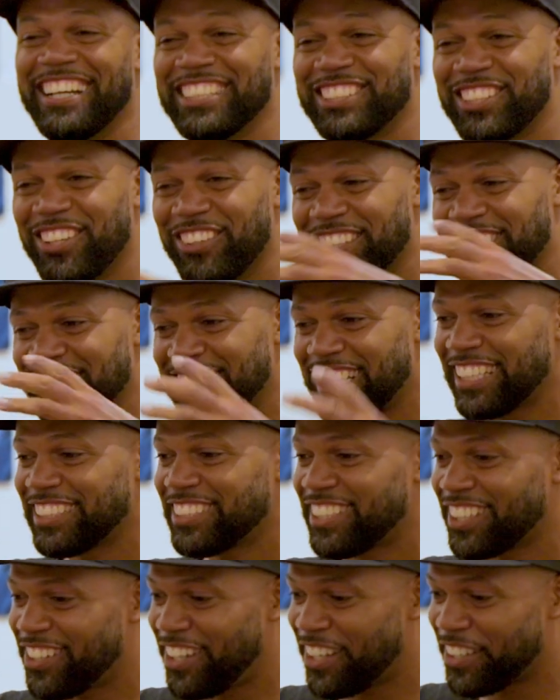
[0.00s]
So it's nice
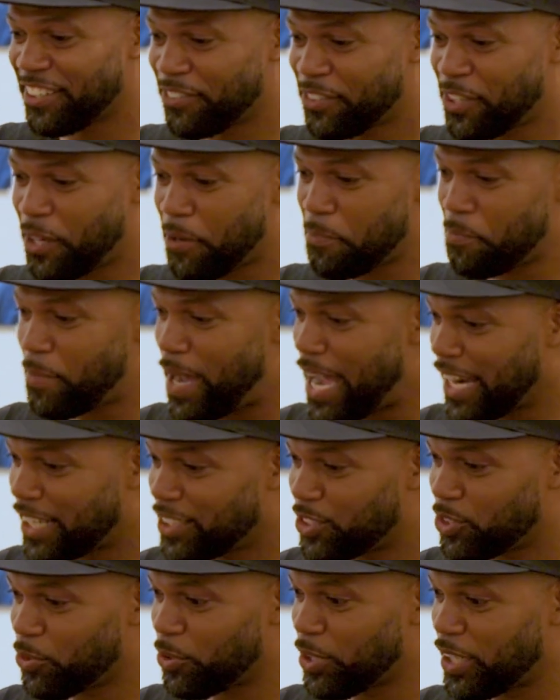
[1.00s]
to kind of come back
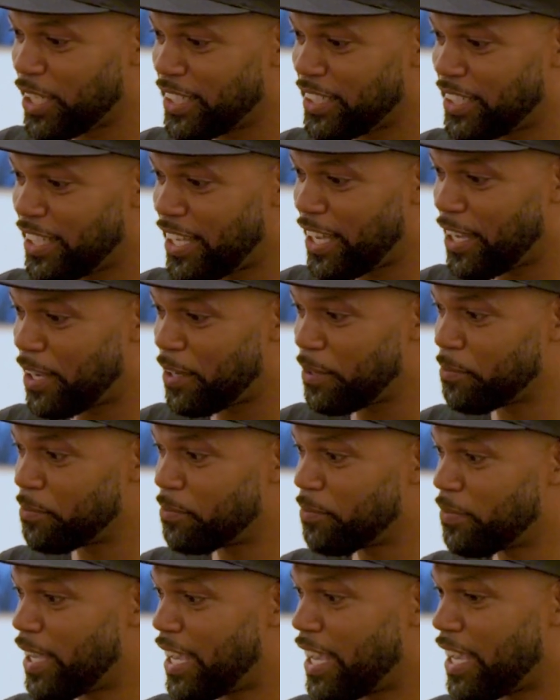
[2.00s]
to it
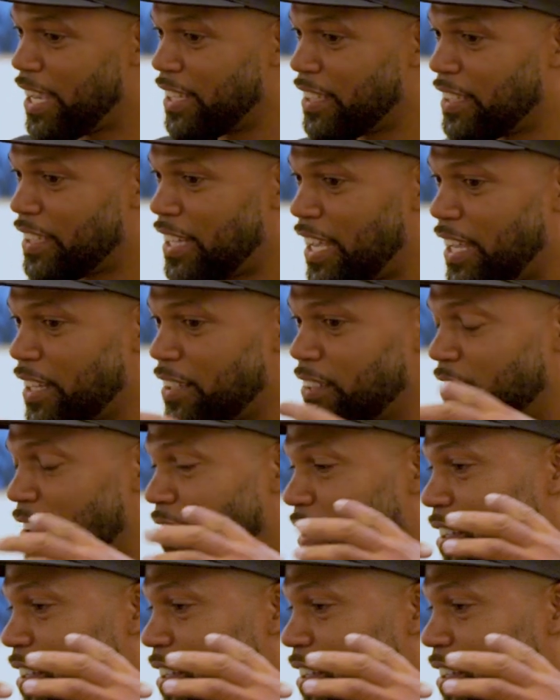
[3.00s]
and